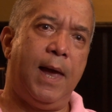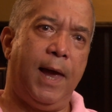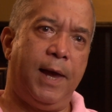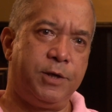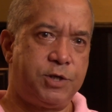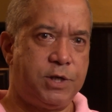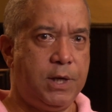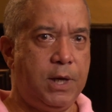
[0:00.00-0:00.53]

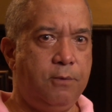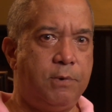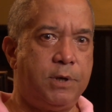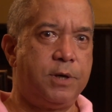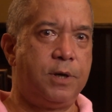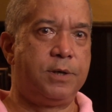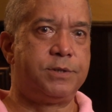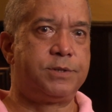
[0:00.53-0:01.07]
and she
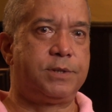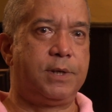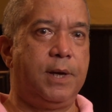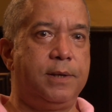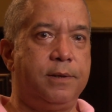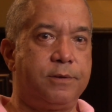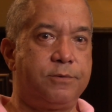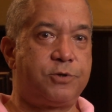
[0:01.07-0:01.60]
was
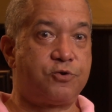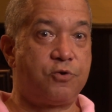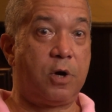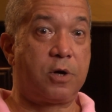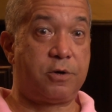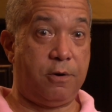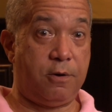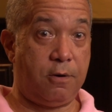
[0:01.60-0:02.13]
an
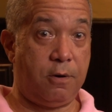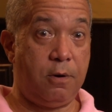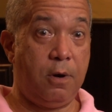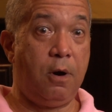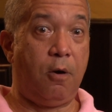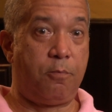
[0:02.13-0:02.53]
instructor,